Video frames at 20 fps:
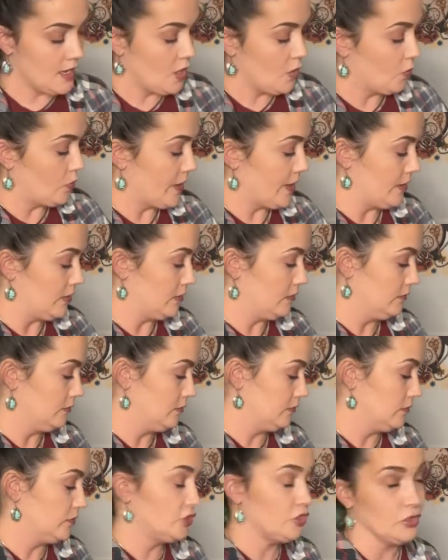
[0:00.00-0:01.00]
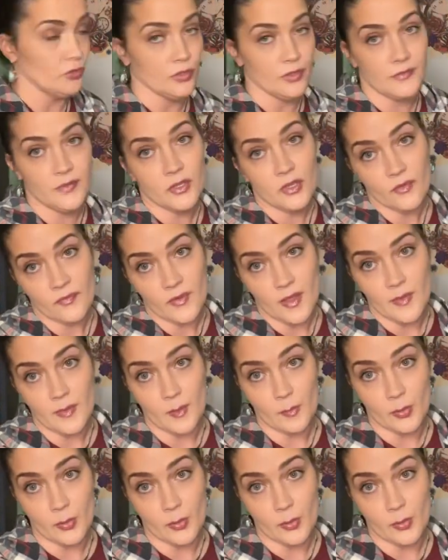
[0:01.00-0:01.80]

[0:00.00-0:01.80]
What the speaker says: Well, shoot, if you could find the